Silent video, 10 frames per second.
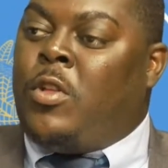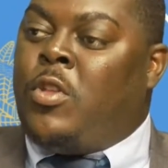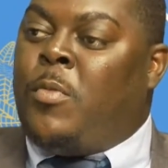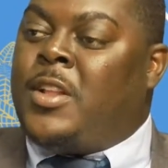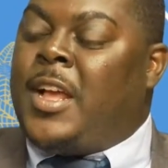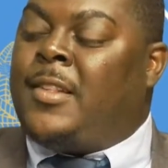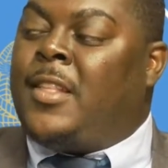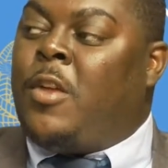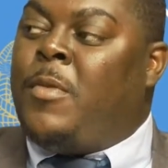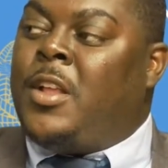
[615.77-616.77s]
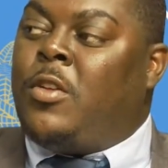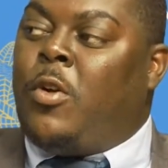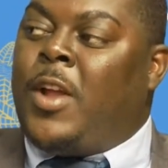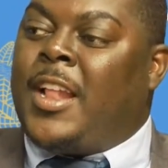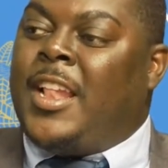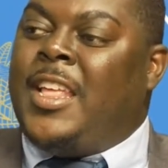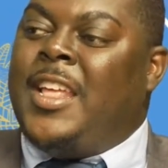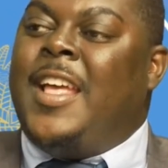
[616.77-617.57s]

normal taxes are remitted correctly,